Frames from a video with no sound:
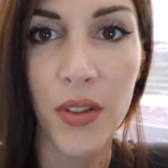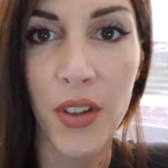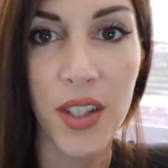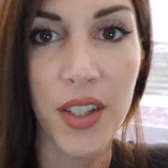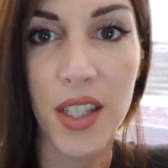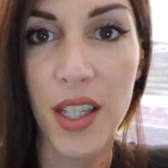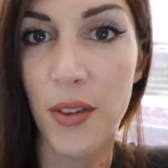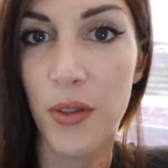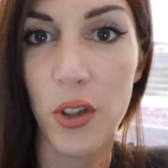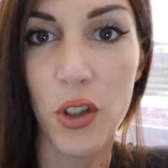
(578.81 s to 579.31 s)
the
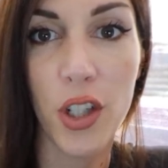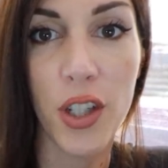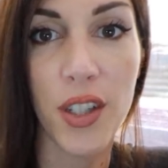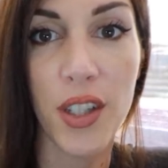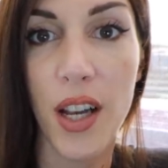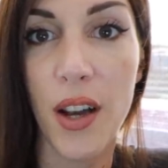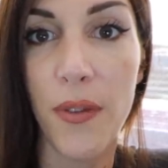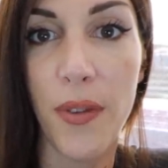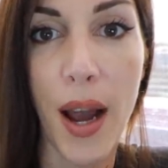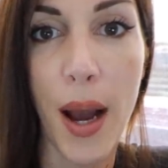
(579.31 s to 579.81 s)
stuff's
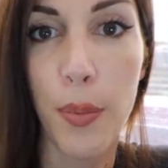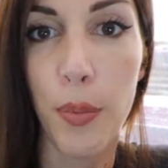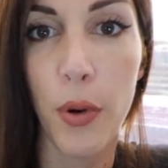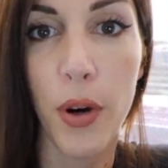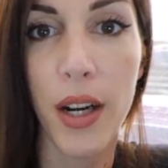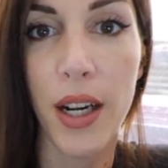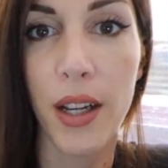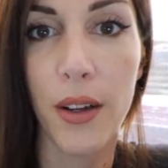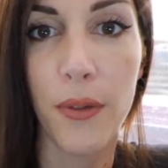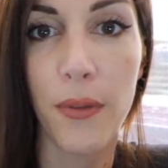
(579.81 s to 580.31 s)
just
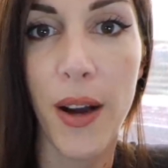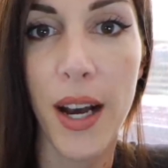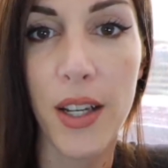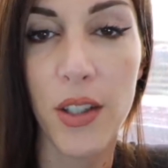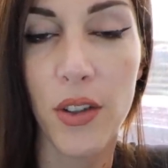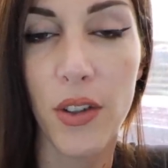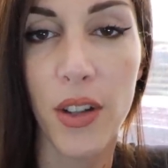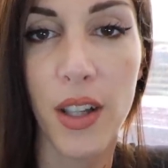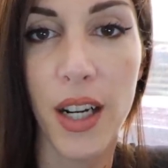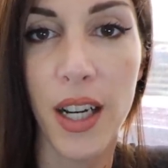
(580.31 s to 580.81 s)
evaporating
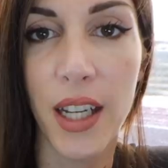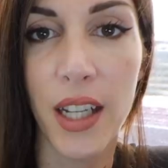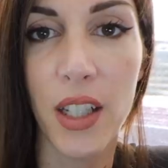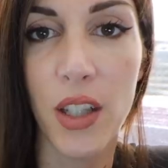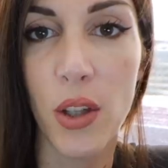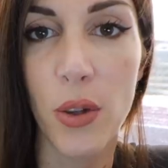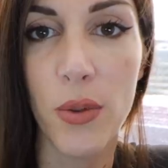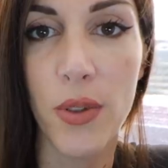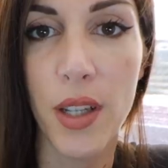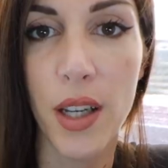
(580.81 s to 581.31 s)
faster than I
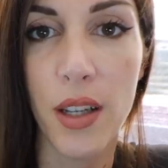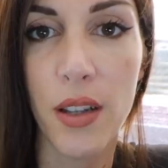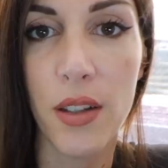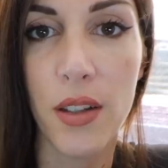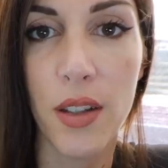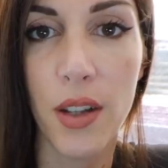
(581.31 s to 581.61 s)
can use it.